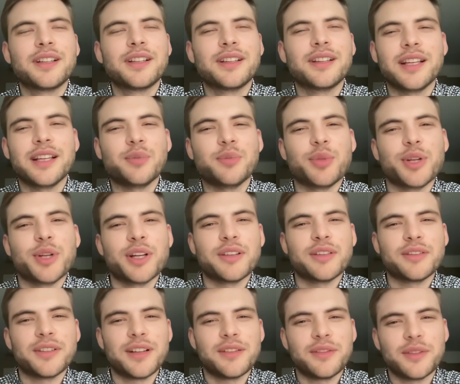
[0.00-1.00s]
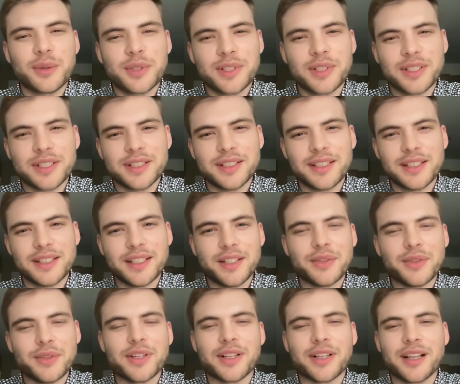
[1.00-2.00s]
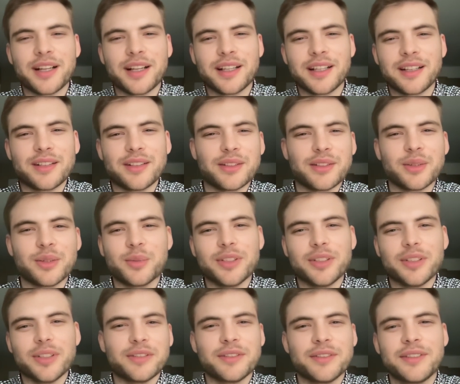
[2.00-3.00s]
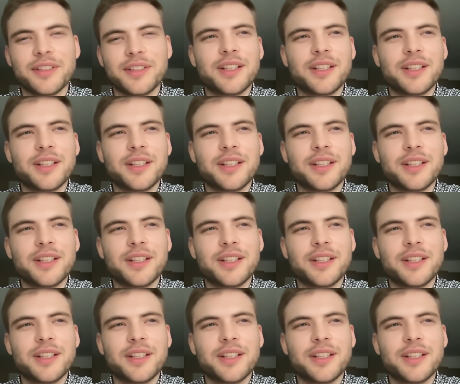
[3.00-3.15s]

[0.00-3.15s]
laid bare for everyone to see, and you can kind of get a little bit of